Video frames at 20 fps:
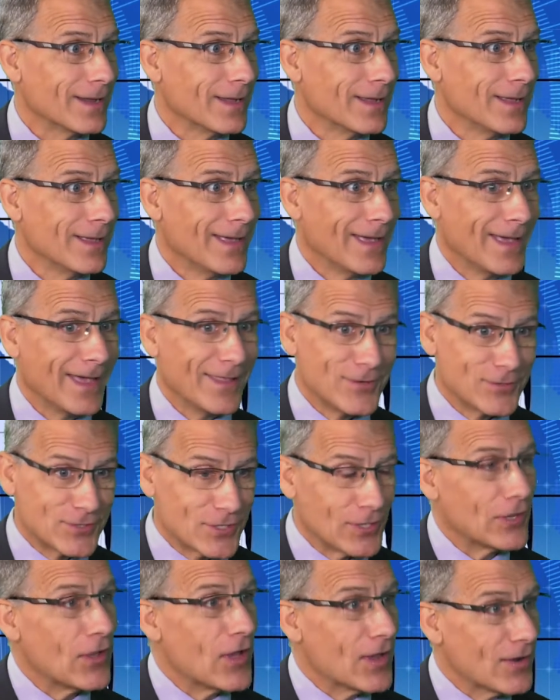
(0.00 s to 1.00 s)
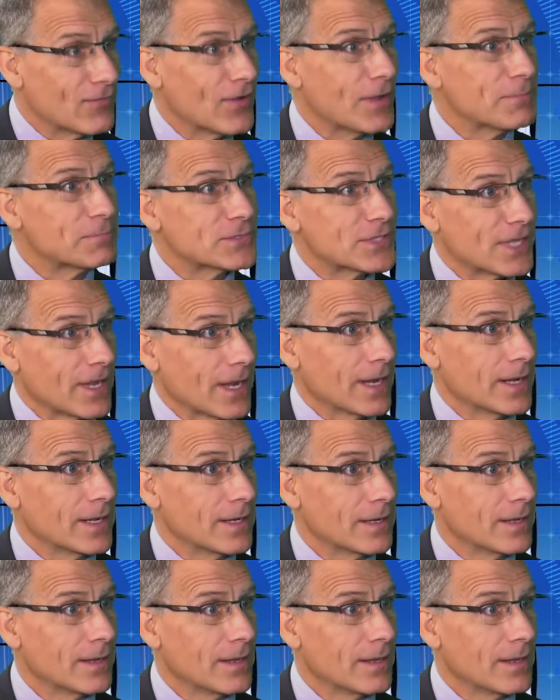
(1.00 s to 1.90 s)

Right. And there's a lot of upside